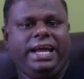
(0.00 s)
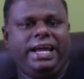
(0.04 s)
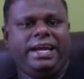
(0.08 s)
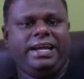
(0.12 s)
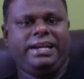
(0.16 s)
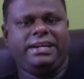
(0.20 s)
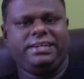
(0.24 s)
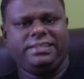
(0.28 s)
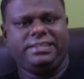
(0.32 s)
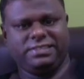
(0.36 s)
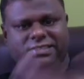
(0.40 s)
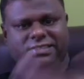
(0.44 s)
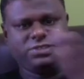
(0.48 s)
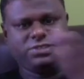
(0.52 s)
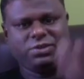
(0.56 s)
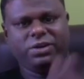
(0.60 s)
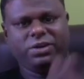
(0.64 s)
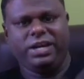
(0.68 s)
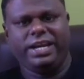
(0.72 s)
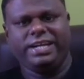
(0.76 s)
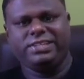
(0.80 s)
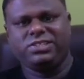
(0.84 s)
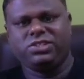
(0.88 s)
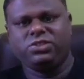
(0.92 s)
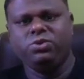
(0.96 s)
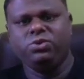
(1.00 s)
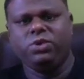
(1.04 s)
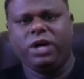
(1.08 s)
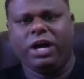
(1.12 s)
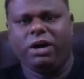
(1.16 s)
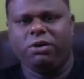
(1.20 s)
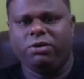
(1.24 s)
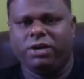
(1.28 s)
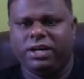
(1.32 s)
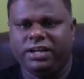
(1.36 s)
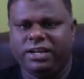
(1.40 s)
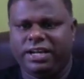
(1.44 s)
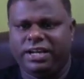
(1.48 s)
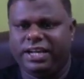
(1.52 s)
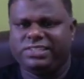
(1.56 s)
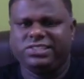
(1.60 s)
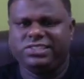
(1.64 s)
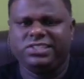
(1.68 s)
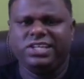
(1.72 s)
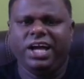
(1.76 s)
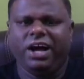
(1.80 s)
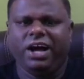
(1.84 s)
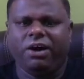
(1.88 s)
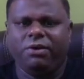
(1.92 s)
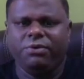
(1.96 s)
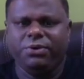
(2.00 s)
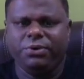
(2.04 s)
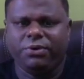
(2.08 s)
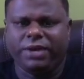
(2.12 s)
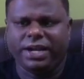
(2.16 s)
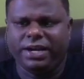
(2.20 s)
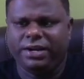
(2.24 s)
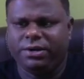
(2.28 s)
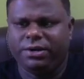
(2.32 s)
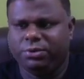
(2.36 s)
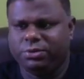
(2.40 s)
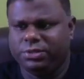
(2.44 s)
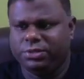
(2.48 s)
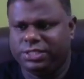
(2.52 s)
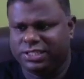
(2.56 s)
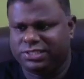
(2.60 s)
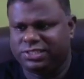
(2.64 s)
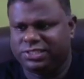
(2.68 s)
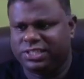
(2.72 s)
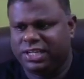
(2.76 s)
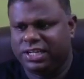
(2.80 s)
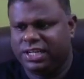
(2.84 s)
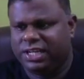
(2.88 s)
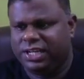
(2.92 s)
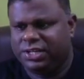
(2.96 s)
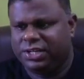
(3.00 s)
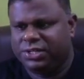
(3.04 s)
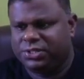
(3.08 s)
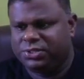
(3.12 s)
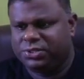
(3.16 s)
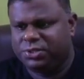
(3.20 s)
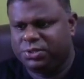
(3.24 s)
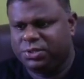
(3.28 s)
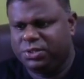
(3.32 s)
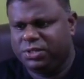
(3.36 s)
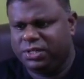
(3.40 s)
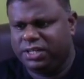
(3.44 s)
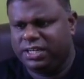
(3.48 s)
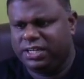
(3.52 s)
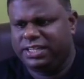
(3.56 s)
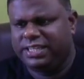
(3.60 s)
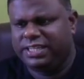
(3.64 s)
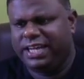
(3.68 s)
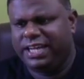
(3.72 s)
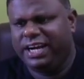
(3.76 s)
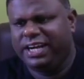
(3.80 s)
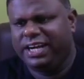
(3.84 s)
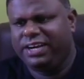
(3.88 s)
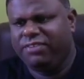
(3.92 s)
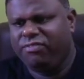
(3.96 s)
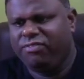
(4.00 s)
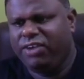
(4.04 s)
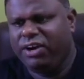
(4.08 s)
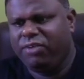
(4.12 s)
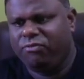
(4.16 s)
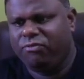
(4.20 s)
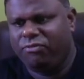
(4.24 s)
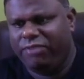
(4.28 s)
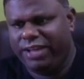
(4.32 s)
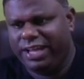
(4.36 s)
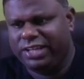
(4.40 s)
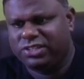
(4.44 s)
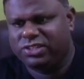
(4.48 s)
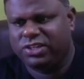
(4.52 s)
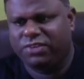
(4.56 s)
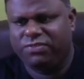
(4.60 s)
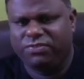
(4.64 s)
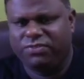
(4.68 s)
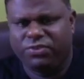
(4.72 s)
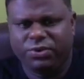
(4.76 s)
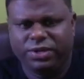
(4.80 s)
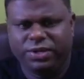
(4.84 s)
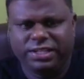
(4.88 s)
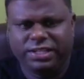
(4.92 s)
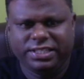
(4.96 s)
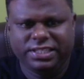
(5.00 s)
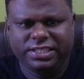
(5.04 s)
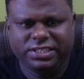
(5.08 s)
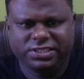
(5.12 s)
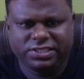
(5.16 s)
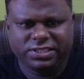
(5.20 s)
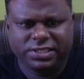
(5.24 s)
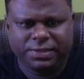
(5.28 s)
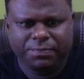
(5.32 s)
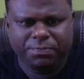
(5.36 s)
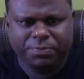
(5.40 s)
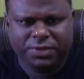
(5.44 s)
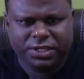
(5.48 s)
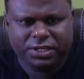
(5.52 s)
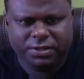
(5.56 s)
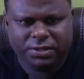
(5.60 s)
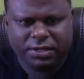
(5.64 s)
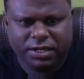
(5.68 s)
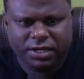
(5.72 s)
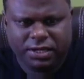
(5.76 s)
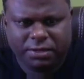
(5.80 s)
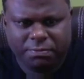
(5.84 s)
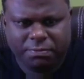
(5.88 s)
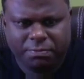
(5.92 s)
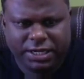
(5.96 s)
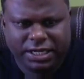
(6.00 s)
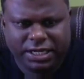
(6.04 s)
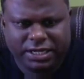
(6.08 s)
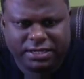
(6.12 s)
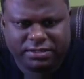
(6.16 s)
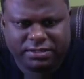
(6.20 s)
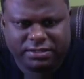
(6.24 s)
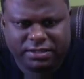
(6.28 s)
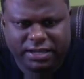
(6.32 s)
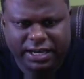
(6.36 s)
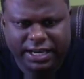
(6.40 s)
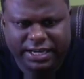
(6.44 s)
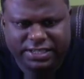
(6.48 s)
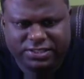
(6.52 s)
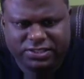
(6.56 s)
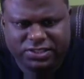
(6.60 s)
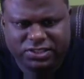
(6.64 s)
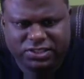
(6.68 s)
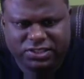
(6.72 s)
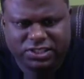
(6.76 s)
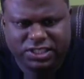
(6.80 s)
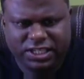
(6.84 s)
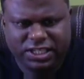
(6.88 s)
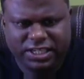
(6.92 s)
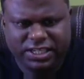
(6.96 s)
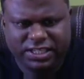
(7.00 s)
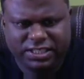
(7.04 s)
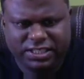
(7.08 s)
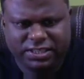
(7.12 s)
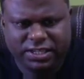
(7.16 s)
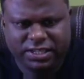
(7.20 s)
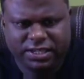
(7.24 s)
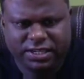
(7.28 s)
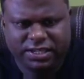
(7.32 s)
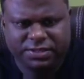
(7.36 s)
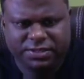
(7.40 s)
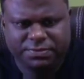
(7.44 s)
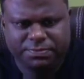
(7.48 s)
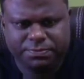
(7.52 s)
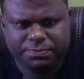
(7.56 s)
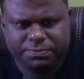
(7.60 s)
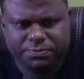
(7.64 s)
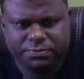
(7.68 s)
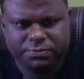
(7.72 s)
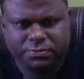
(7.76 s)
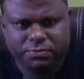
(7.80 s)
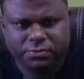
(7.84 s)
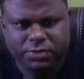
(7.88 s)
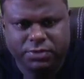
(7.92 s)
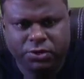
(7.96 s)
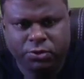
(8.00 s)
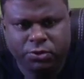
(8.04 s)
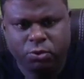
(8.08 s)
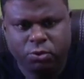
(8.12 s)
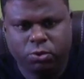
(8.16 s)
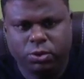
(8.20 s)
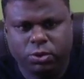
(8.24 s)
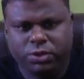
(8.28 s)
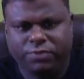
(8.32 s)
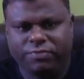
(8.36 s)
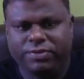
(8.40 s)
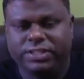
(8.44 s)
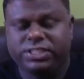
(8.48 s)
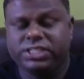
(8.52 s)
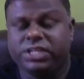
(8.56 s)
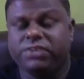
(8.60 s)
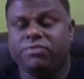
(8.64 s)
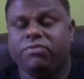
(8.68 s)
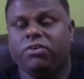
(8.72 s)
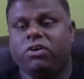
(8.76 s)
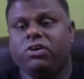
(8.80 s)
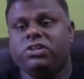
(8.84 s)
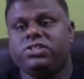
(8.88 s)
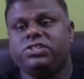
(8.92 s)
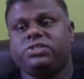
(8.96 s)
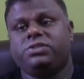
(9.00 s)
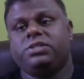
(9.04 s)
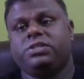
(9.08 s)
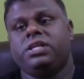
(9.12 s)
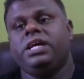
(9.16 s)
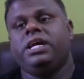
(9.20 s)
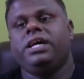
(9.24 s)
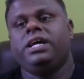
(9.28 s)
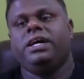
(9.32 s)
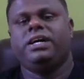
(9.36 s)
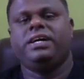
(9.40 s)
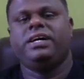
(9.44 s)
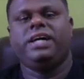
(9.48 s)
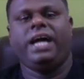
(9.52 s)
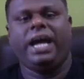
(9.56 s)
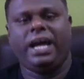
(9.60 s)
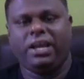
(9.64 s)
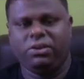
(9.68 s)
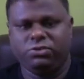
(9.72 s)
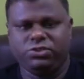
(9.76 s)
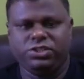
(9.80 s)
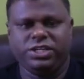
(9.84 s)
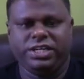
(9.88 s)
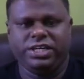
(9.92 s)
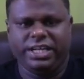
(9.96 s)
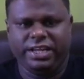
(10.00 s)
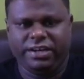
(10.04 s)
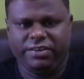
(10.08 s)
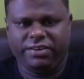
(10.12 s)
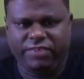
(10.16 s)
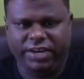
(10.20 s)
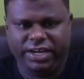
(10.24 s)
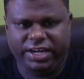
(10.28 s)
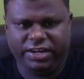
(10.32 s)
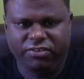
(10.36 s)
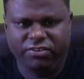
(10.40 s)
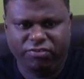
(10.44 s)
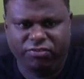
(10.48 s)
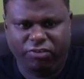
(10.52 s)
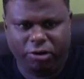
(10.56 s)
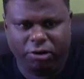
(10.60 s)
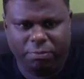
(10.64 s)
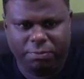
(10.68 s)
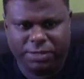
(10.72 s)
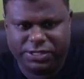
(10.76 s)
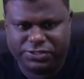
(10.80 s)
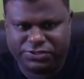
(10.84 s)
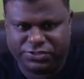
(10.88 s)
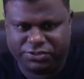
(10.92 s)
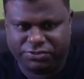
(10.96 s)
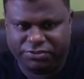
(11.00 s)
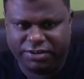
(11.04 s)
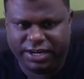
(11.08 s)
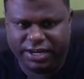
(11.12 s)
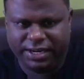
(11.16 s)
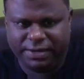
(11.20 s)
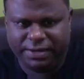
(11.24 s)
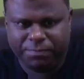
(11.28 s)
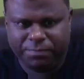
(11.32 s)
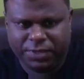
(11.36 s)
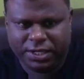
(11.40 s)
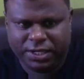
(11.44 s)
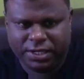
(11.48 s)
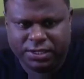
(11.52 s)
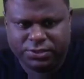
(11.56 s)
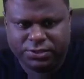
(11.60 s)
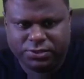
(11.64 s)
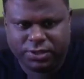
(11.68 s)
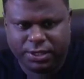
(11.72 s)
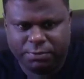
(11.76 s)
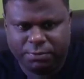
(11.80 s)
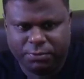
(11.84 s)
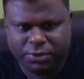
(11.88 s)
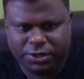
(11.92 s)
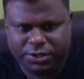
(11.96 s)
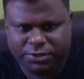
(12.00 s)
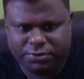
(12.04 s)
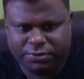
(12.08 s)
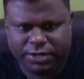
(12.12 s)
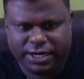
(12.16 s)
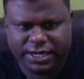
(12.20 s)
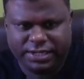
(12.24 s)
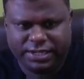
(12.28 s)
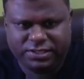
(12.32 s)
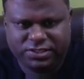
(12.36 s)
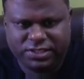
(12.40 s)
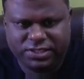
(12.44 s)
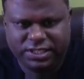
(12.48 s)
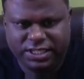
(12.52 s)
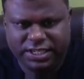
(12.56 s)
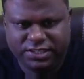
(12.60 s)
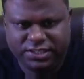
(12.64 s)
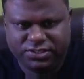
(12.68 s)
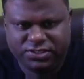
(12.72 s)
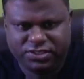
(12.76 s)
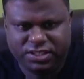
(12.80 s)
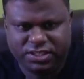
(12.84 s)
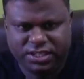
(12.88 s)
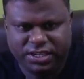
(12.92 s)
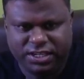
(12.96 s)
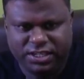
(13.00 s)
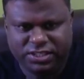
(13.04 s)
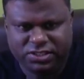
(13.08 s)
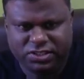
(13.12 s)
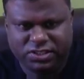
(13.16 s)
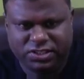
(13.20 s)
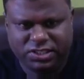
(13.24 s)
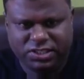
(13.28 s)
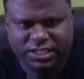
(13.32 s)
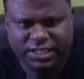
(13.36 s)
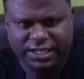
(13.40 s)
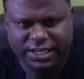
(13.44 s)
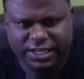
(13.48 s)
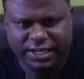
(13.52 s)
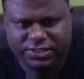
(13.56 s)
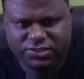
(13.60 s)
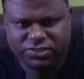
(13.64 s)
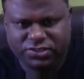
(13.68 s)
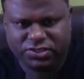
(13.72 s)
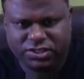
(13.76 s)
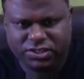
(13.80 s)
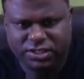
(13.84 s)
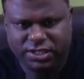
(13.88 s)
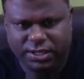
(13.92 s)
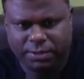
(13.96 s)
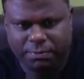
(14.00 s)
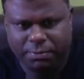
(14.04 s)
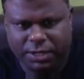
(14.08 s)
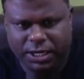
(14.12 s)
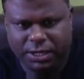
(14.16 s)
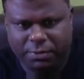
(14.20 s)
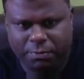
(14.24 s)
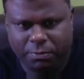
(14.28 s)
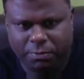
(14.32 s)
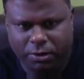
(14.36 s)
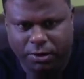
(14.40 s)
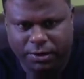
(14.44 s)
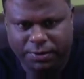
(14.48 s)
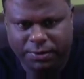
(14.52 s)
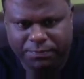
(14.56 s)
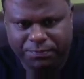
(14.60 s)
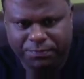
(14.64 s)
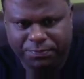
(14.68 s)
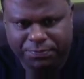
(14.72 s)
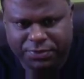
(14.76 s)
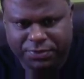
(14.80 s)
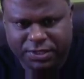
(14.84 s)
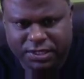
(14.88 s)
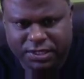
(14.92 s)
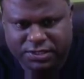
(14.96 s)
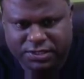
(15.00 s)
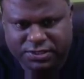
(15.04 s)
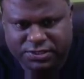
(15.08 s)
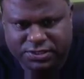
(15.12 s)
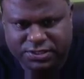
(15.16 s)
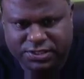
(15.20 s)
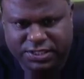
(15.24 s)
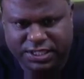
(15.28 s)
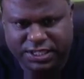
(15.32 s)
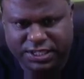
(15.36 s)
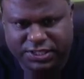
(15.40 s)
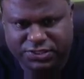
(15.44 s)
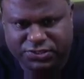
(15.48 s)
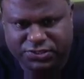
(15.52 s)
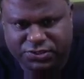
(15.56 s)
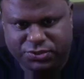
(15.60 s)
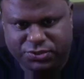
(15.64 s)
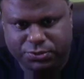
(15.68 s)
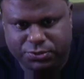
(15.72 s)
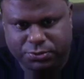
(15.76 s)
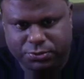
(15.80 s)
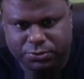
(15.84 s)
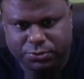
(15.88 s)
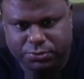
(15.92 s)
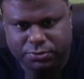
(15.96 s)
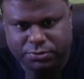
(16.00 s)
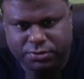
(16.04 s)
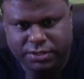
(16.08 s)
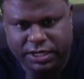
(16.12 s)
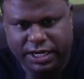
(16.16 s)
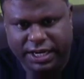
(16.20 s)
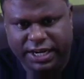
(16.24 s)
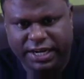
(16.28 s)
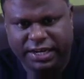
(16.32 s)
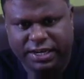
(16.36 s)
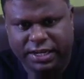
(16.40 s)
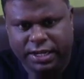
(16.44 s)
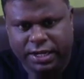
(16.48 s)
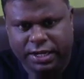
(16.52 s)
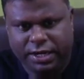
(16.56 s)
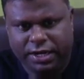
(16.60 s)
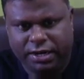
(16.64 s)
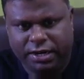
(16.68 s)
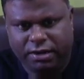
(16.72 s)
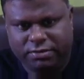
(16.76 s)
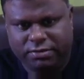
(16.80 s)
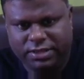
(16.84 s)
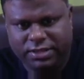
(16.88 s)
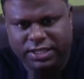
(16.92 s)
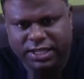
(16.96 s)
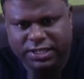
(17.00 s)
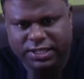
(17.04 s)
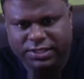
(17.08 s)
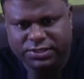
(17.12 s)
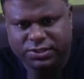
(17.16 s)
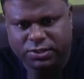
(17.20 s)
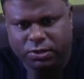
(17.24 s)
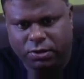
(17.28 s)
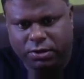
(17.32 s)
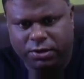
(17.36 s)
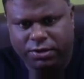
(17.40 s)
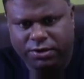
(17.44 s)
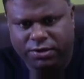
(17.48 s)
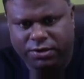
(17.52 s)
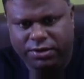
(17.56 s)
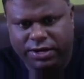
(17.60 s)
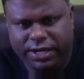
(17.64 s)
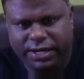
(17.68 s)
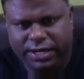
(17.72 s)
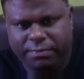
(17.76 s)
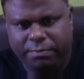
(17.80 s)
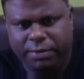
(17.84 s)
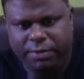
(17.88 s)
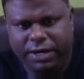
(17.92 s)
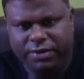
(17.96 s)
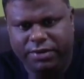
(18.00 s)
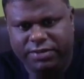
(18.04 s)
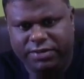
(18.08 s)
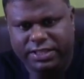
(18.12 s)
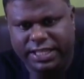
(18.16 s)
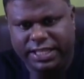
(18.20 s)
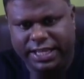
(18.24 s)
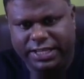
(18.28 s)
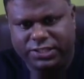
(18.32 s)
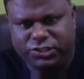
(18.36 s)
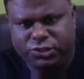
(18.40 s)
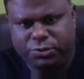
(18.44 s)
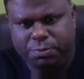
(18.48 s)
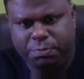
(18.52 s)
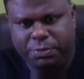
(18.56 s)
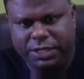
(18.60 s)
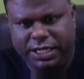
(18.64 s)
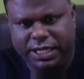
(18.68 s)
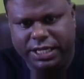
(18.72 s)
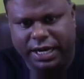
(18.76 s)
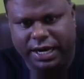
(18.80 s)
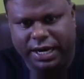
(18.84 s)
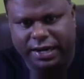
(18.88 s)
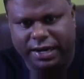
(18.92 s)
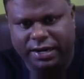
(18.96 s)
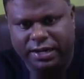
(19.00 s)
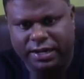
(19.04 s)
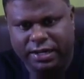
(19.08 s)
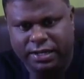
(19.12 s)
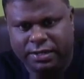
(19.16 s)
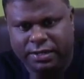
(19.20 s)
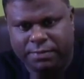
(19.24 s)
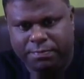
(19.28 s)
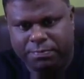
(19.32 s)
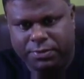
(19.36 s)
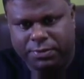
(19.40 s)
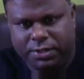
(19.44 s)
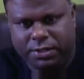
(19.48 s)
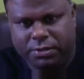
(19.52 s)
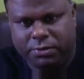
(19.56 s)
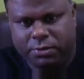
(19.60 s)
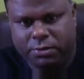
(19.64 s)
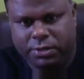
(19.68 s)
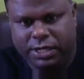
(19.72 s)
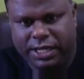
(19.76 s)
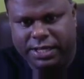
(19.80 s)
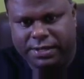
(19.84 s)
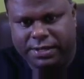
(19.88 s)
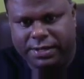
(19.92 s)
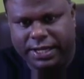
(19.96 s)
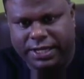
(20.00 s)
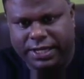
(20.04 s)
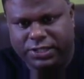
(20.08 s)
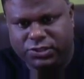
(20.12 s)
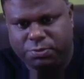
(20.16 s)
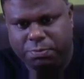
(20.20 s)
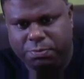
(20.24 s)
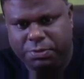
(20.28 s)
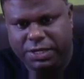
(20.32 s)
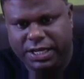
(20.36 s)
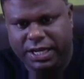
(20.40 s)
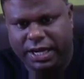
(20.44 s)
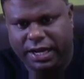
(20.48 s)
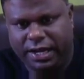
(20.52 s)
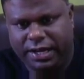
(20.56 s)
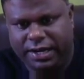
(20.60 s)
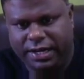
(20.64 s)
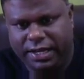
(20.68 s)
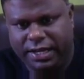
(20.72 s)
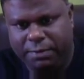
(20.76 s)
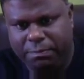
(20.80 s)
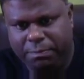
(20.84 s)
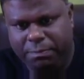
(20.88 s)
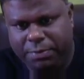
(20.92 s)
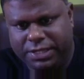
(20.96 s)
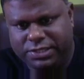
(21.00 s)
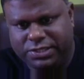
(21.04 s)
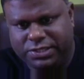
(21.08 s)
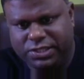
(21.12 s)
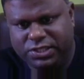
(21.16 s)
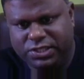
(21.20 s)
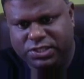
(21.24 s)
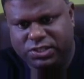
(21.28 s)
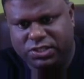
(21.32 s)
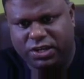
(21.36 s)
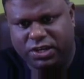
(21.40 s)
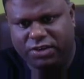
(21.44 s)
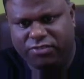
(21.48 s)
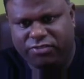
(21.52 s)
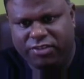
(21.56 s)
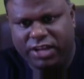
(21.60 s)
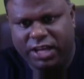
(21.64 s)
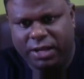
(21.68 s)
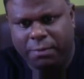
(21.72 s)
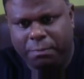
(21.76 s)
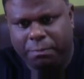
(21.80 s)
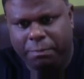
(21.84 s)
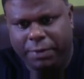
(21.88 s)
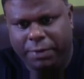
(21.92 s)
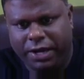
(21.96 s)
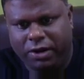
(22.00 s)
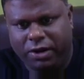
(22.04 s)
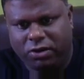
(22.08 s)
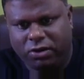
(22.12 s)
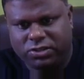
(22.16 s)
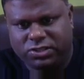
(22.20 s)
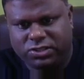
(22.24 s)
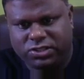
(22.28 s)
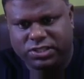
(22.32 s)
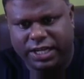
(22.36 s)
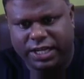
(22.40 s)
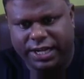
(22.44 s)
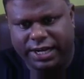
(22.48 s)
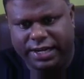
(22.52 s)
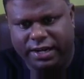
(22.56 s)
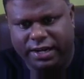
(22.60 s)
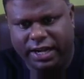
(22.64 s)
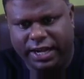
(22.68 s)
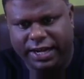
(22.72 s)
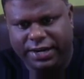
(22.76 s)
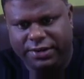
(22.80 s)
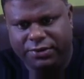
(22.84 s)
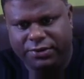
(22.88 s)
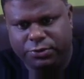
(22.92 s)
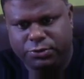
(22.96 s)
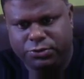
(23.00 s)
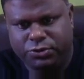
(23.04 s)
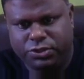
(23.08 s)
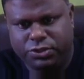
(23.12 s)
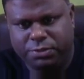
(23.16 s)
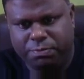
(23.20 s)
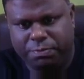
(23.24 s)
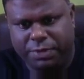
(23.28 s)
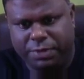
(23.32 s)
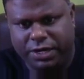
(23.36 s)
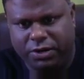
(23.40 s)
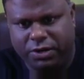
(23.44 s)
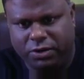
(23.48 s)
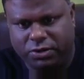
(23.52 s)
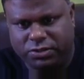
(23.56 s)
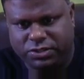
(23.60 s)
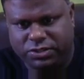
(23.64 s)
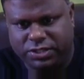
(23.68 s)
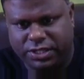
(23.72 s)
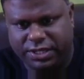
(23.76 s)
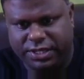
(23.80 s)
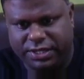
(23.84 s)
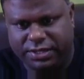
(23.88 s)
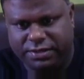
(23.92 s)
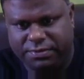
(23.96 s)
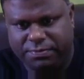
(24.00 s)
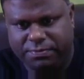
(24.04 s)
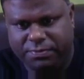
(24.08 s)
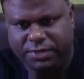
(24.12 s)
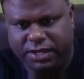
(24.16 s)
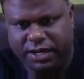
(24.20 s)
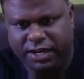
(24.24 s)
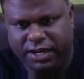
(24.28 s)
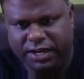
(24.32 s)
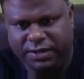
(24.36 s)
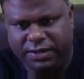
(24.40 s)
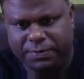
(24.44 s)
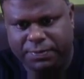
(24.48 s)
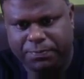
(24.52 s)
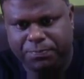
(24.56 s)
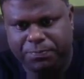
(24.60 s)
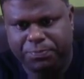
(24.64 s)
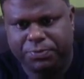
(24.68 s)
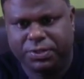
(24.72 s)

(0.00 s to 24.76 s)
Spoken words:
And so let's see how you can do this. So there are different ways of doing this, but let's see the route which involves halogen derivative formation, right? So I'm going to write CH3CH double bond CH2, right? Now this on treatment with HBr. Okay, HBr in presence of peroxide, hydrogen peroxide, correct?